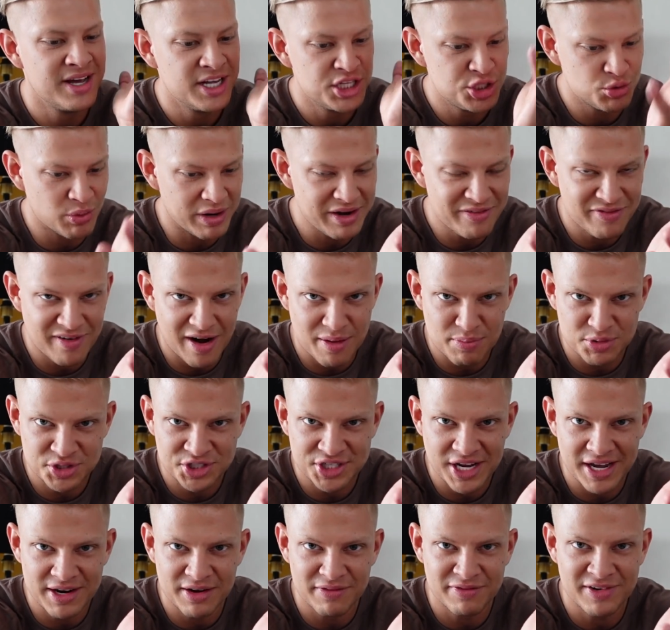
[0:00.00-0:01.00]

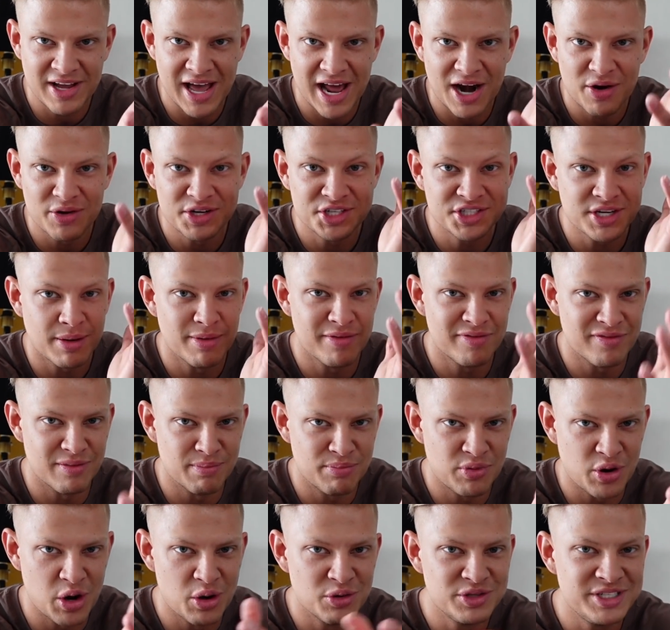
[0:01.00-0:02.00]
25% of calories coming from
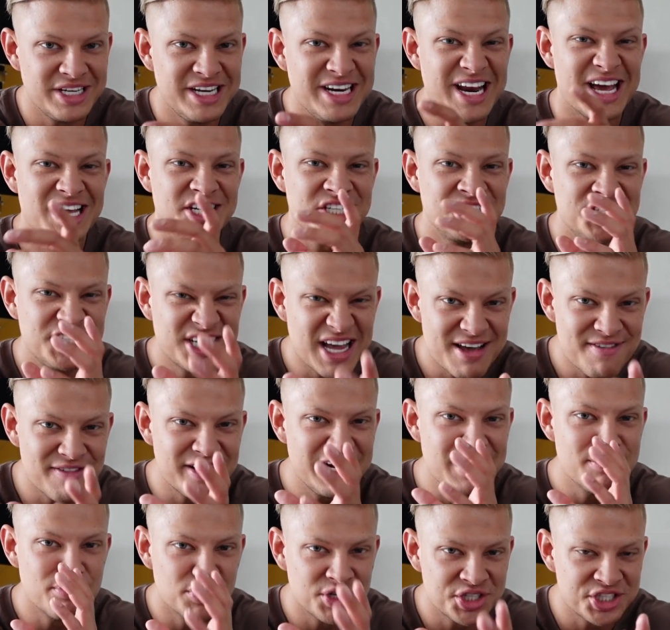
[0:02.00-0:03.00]
protein, and
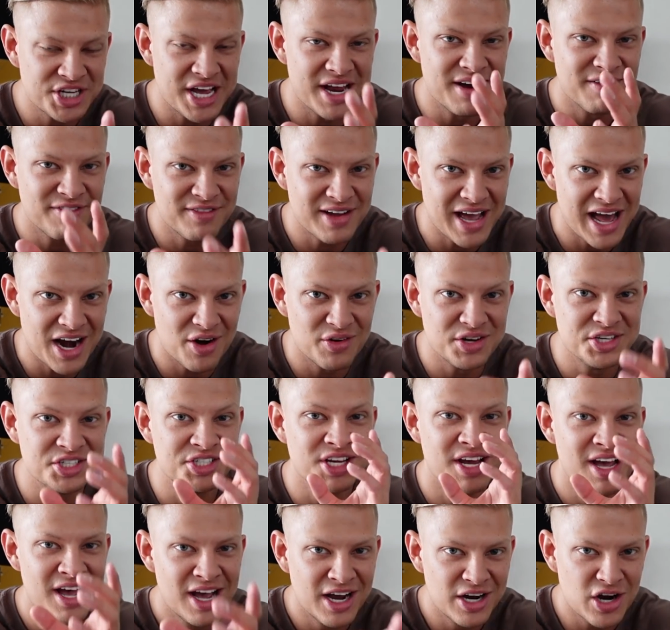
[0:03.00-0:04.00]
70% of calories
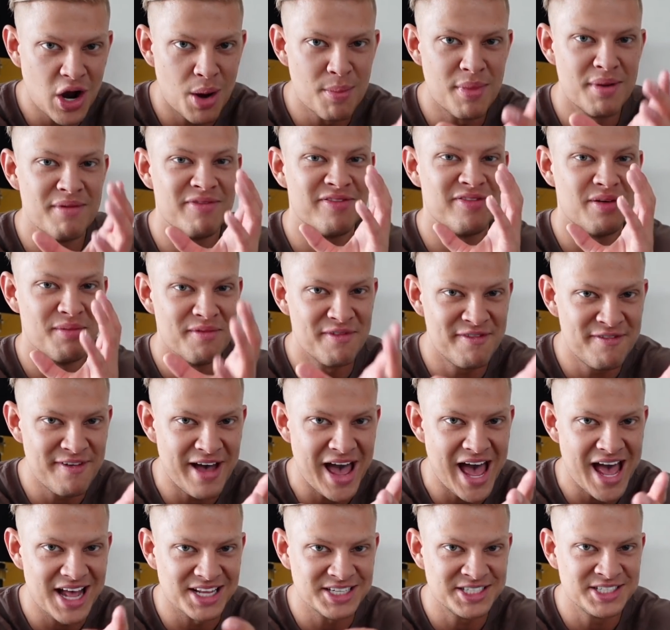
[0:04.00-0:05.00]
coming from
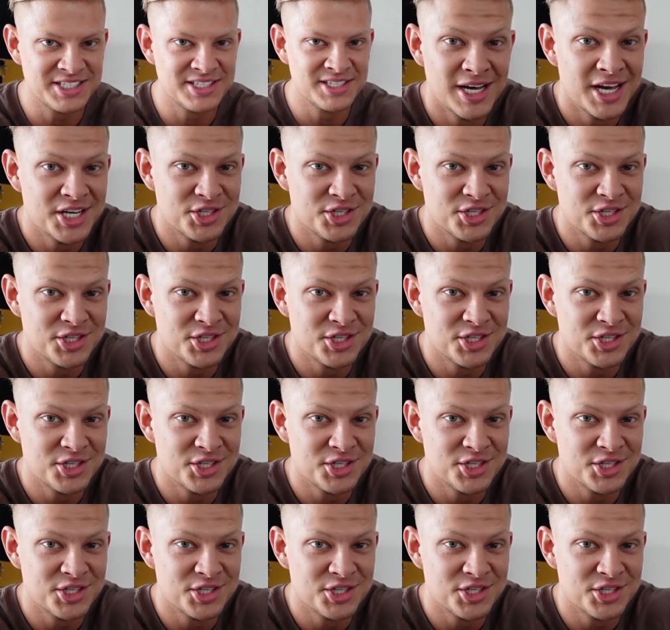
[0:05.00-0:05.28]
fats.